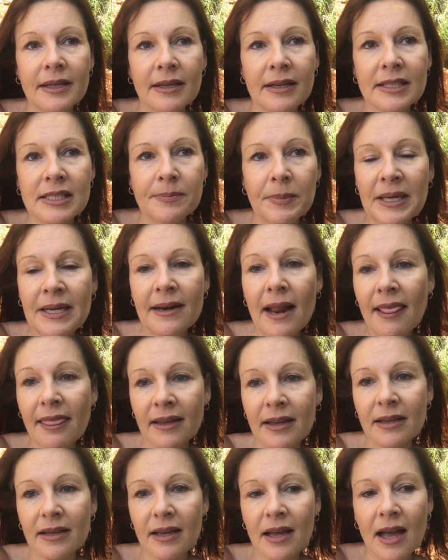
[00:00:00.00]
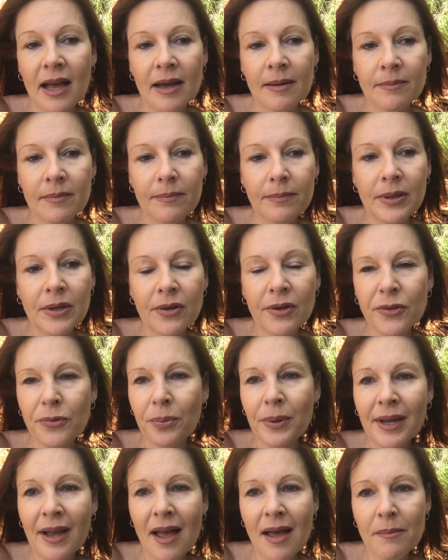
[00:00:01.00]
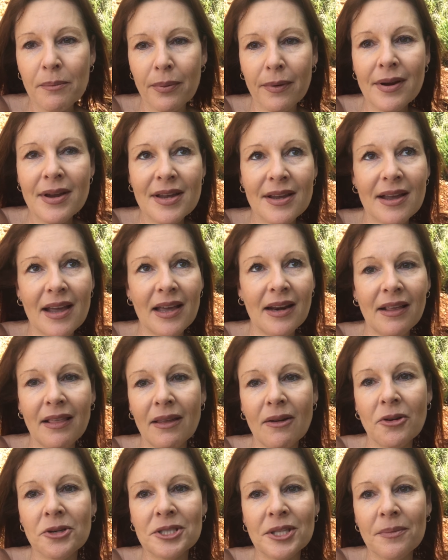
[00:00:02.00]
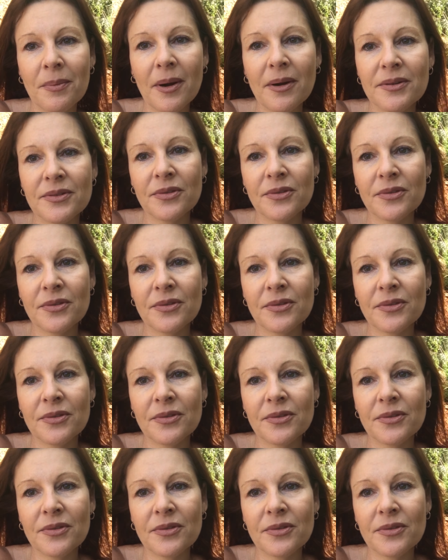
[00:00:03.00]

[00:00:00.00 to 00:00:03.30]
It's been nothing, because we can't bring anything onto the boat,